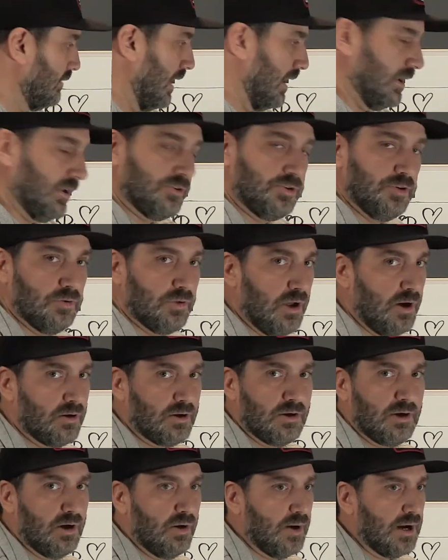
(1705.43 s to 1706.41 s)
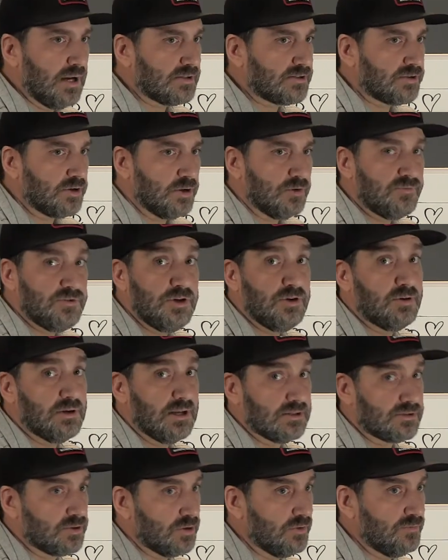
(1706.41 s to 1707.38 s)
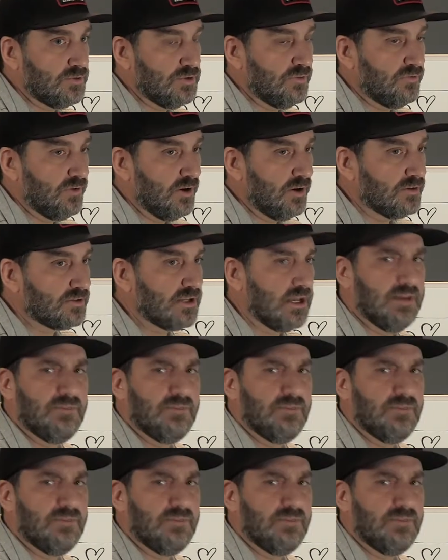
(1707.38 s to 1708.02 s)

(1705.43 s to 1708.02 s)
not too long ago I served you, and I served you first.